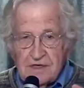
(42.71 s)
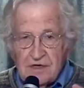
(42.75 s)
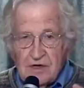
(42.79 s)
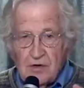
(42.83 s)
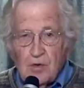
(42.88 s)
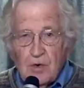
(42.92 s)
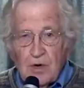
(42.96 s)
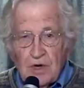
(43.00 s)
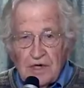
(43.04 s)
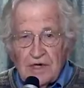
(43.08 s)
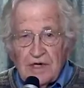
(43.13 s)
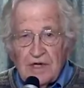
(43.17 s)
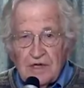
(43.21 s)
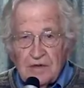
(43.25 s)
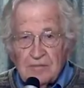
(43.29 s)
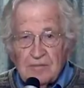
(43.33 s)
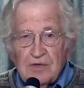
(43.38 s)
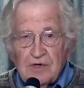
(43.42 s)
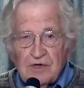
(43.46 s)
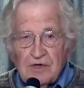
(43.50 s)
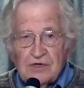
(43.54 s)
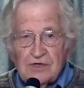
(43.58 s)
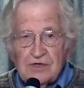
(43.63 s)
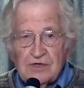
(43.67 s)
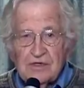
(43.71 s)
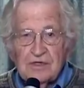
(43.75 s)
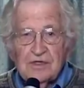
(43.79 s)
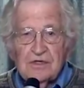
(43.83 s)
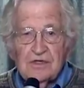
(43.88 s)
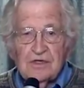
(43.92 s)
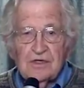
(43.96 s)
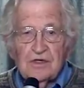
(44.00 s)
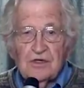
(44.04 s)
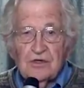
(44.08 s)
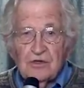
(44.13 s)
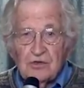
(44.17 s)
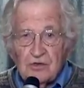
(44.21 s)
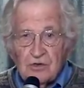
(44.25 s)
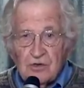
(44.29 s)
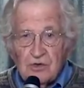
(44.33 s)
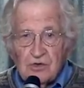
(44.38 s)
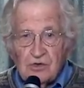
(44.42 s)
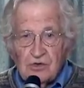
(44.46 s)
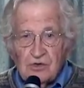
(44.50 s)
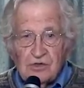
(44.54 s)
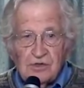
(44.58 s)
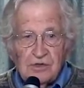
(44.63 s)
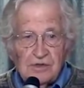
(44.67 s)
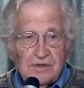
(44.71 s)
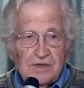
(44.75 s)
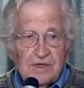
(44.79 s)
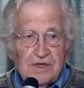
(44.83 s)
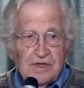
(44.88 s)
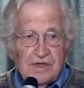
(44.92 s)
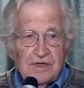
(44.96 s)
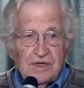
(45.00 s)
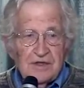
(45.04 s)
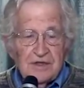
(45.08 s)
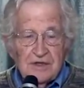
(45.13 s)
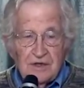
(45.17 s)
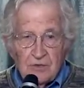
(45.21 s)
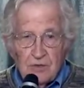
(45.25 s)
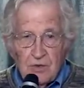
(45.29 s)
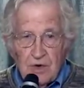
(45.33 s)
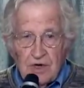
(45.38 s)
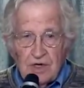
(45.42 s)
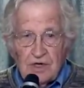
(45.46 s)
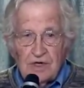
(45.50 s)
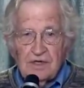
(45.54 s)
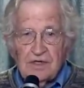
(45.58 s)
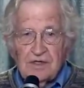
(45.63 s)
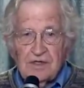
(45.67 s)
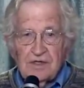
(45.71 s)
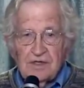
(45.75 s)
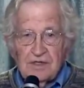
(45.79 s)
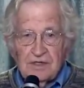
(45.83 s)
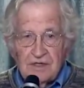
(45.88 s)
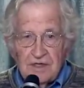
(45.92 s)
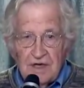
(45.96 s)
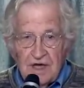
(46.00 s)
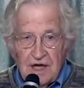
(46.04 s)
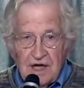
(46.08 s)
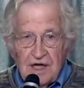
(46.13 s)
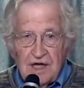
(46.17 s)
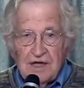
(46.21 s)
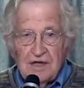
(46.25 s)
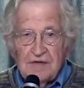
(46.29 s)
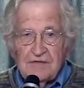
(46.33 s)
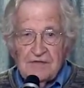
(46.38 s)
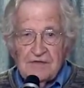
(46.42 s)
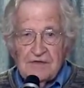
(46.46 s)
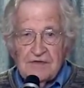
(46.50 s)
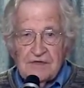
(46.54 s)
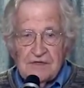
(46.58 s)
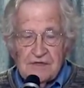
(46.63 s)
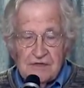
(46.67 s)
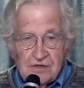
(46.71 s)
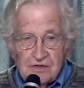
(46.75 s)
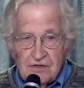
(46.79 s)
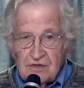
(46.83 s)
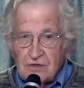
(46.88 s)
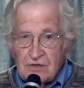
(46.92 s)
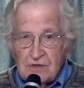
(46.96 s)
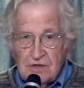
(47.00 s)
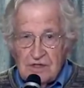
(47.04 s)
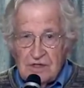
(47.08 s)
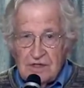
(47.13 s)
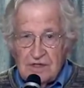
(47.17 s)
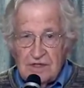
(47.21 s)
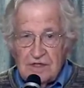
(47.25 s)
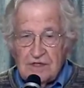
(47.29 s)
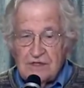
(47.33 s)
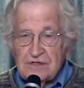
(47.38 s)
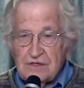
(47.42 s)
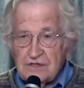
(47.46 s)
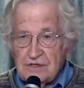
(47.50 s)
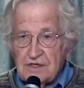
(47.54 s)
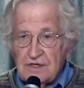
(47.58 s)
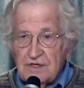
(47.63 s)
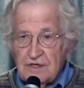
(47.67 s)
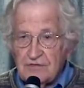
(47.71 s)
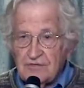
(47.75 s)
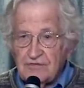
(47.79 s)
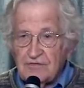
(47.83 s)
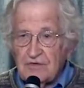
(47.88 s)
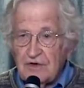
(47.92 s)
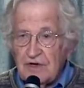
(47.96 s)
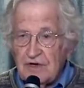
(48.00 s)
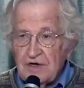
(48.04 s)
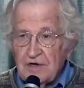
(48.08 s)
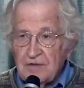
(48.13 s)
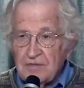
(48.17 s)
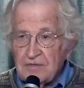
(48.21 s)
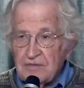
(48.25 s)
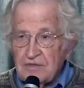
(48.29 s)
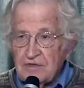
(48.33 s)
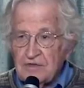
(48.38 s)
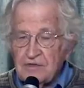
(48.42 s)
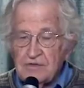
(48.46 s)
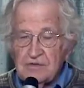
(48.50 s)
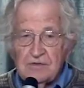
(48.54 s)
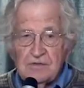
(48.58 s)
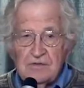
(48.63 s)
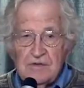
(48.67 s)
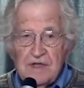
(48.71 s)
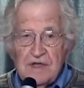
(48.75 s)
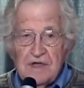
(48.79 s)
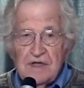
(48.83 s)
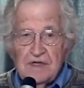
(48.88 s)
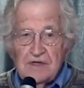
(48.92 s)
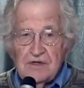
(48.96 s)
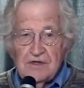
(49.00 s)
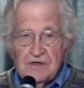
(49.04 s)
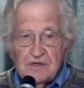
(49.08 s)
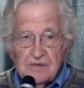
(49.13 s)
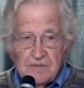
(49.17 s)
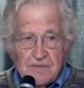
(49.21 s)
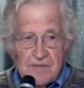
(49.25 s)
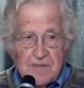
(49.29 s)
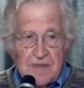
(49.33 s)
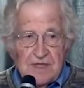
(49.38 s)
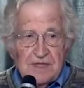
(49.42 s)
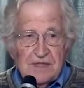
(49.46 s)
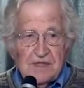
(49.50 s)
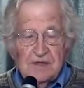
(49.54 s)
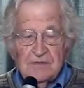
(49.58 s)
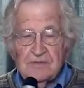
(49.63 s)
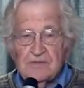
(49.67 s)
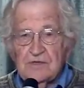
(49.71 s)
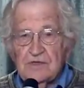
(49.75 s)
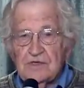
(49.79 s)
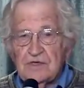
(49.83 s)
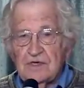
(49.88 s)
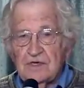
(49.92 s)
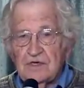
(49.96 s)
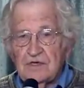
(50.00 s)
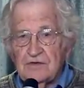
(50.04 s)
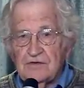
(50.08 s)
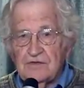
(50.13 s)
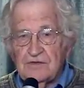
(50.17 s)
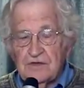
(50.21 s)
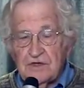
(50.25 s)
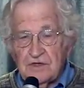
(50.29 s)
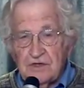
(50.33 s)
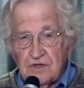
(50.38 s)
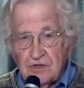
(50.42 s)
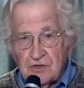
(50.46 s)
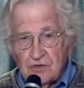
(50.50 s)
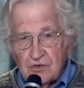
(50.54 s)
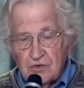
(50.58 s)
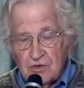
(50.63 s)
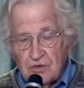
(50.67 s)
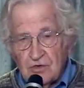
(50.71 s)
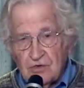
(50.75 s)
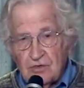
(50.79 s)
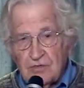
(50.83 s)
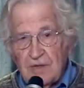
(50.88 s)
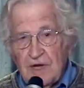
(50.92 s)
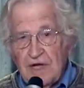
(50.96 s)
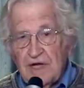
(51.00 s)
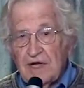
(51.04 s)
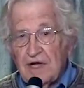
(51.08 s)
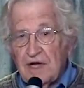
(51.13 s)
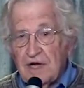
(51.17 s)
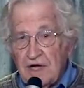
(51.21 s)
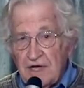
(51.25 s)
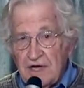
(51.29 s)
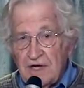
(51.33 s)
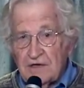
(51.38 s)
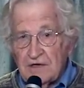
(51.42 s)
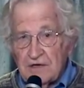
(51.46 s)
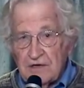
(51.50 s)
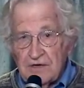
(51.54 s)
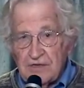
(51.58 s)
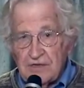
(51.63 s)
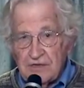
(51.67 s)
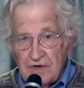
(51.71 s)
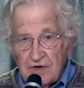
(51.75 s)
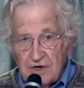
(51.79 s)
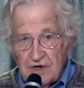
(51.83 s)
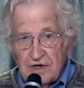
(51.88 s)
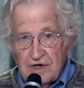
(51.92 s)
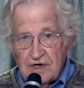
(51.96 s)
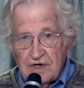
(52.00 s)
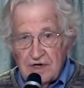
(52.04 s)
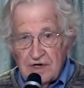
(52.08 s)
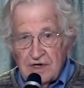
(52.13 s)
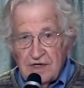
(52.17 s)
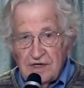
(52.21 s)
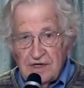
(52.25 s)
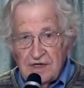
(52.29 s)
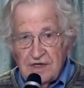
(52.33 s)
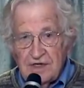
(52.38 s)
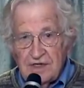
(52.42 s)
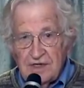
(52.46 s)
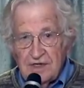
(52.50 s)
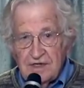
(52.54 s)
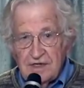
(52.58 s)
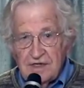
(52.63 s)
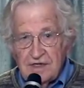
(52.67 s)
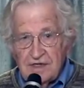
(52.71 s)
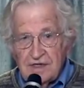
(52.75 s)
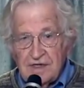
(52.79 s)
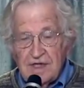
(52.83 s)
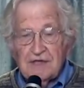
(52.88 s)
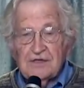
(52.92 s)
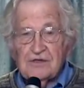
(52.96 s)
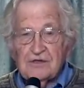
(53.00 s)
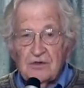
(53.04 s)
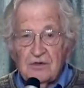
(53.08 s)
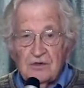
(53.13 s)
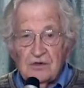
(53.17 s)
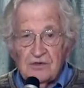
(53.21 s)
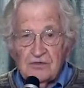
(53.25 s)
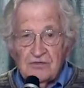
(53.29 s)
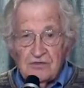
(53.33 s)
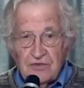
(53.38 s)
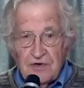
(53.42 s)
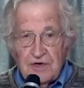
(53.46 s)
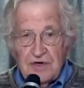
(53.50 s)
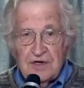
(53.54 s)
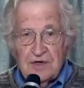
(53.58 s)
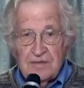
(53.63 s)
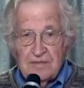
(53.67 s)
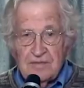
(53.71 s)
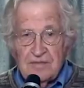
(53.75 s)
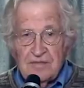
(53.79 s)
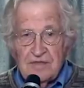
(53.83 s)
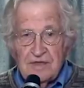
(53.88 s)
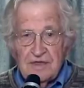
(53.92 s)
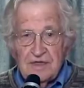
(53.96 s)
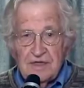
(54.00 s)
working person to control their work, their lives, and so on. It's their freedom to submit themselves to control by a higher authority. That's called freedom,